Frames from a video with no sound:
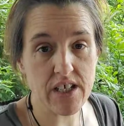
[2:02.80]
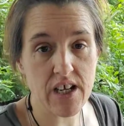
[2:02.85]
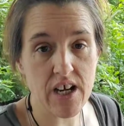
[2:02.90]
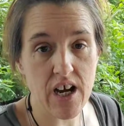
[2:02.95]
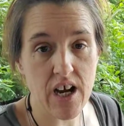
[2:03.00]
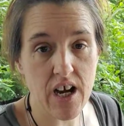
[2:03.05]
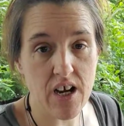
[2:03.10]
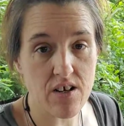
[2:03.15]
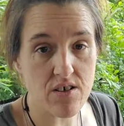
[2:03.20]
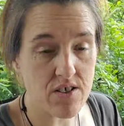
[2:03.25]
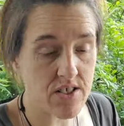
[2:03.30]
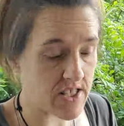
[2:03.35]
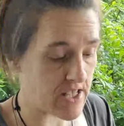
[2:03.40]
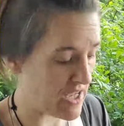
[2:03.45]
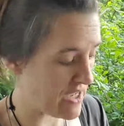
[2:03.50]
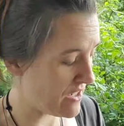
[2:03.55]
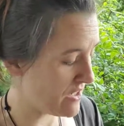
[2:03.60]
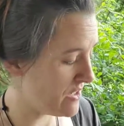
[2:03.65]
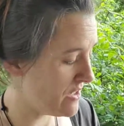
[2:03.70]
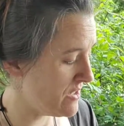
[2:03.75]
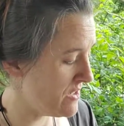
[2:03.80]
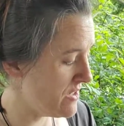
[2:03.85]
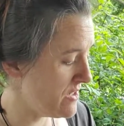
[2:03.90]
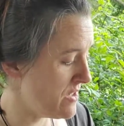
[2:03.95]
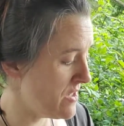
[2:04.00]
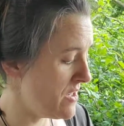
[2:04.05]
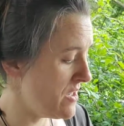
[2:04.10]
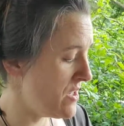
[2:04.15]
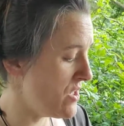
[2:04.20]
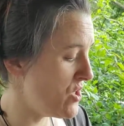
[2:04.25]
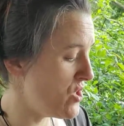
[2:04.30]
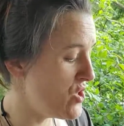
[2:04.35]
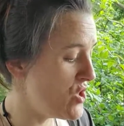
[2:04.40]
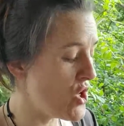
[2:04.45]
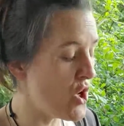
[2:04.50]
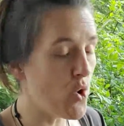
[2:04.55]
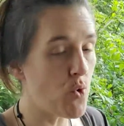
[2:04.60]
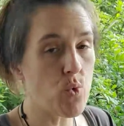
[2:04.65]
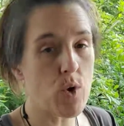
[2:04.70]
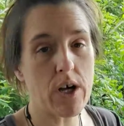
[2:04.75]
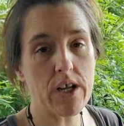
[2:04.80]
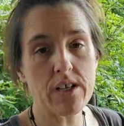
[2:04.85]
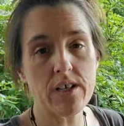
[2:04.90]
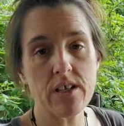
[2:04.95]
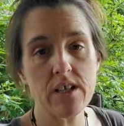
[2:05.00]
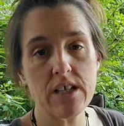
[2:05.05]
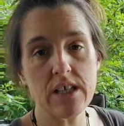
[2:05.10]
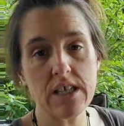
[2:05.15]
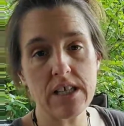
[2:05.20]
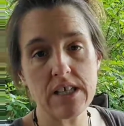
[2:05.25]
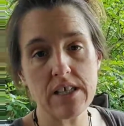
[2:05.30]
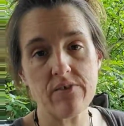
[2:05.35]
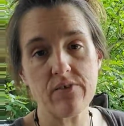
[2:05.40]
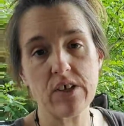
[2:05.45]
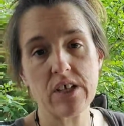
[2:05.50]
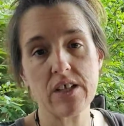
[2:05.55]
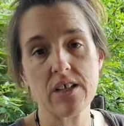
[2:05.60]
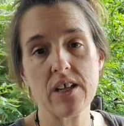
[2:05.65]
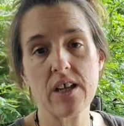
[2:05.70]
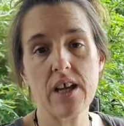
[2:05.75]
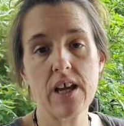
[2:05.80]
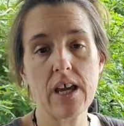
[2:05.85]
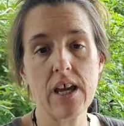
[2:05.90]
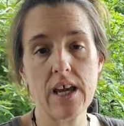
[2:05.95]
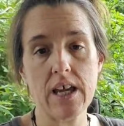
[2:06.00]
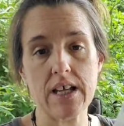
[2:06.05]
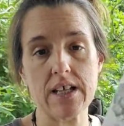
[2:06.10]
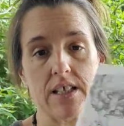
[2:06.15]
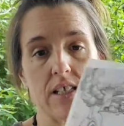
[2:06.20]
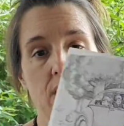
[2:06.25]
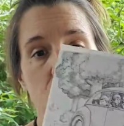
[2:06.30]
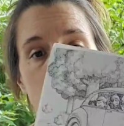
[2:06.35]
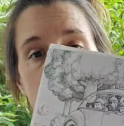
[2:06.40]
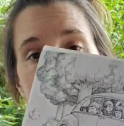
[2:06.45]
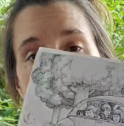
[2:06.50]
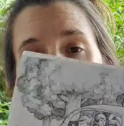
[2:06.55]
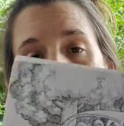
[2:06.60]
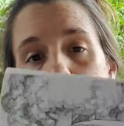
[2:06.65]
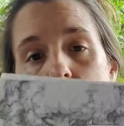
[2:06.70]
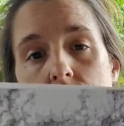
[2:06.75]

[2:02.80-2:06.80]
car sick. No one even answered.